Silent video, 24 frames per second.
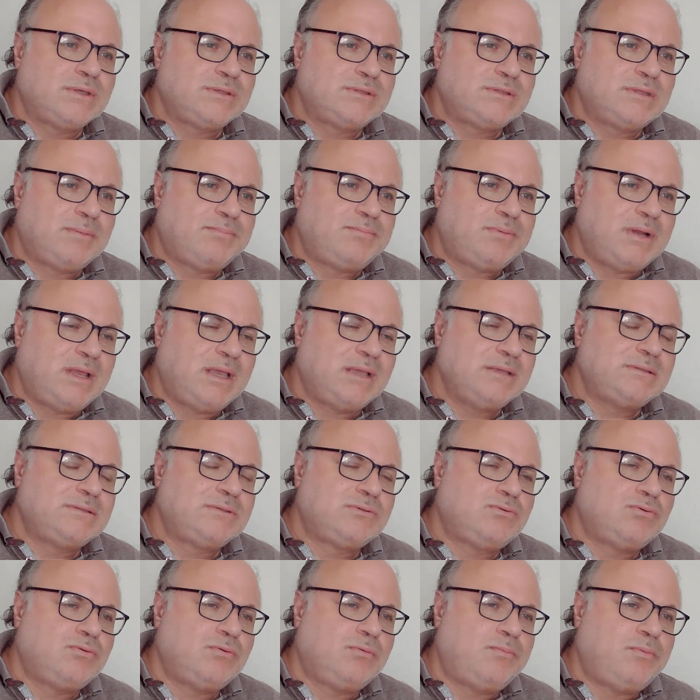supplies
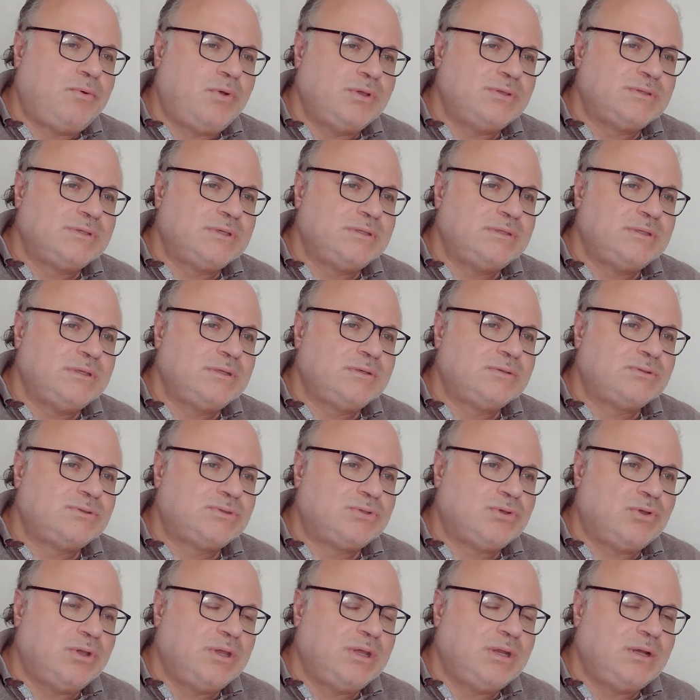to poisoning
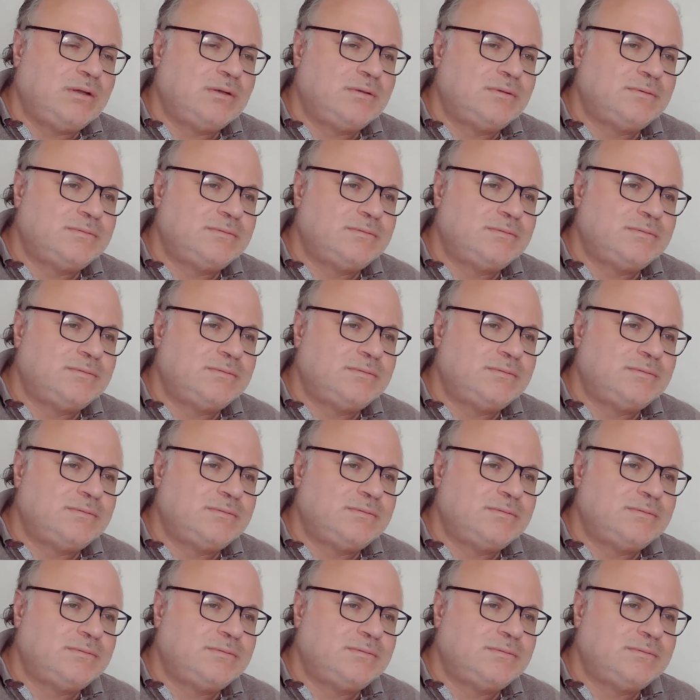soil.